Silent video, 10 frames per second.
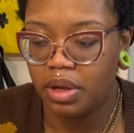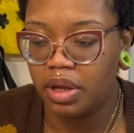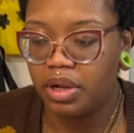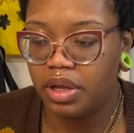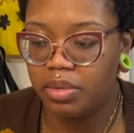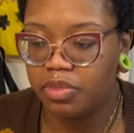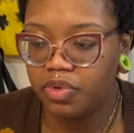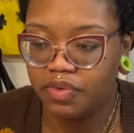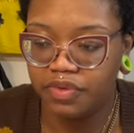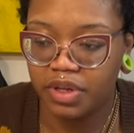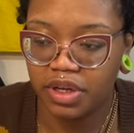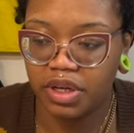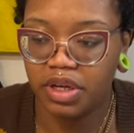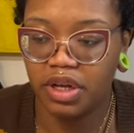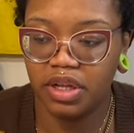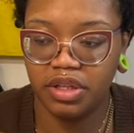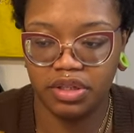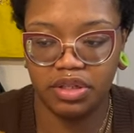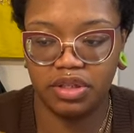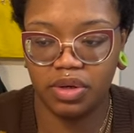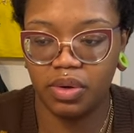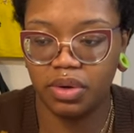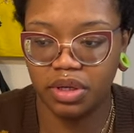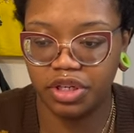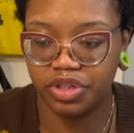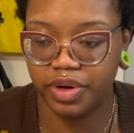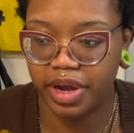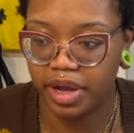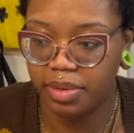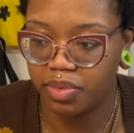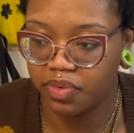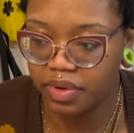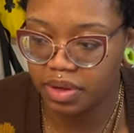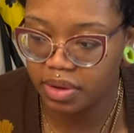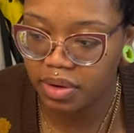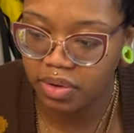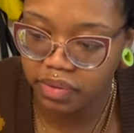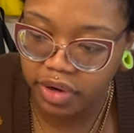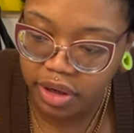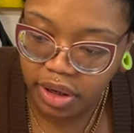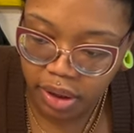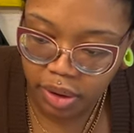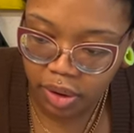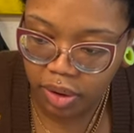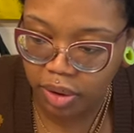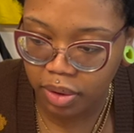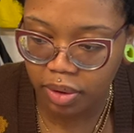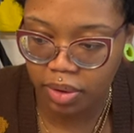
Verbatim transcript: And then move the, this is the cooling tray, move it over here.